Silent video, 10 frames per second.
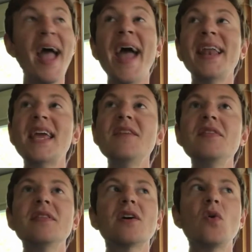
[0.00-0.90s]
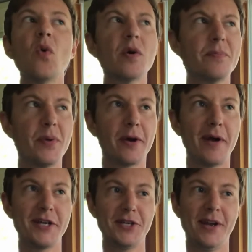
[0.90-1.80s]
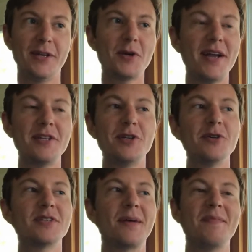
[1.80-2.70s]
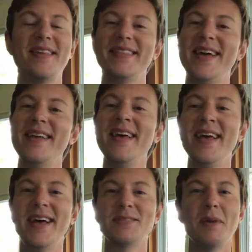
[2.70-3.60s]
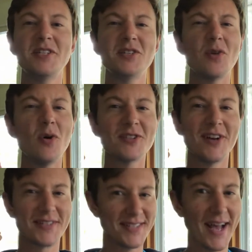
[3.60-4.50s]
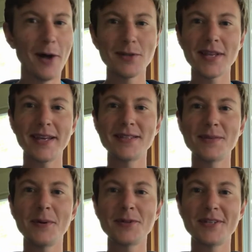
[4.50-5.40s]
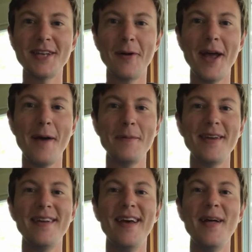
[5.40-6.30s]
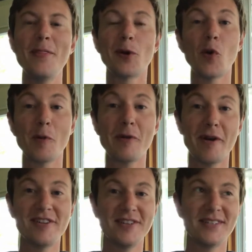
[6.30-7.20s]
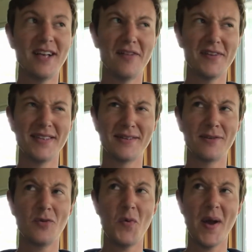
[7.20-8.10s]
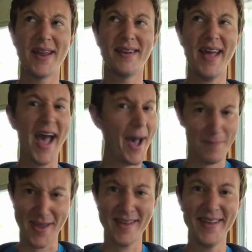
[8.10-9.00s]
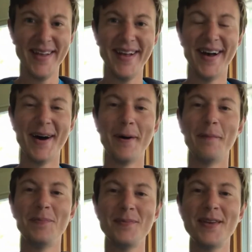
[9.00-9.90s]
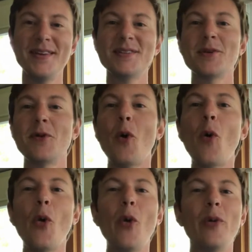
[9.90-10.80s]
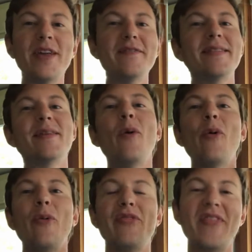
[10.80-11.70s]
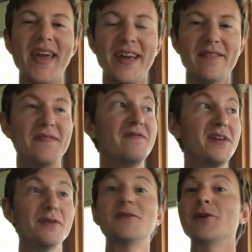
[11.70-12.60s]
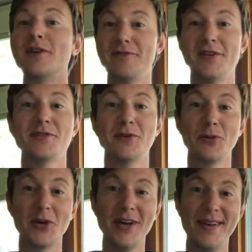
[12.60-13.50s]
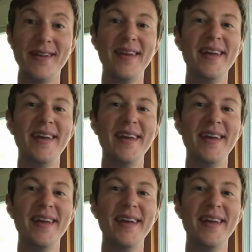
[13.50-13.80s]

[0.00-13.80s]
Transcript: And even the chord progression, I tried to choose something that, as much as the whole song sounds like it's supposed to sound happy, the chord progression itself isn't quite happy. So the whole thing of Feels So Good, it feels so good,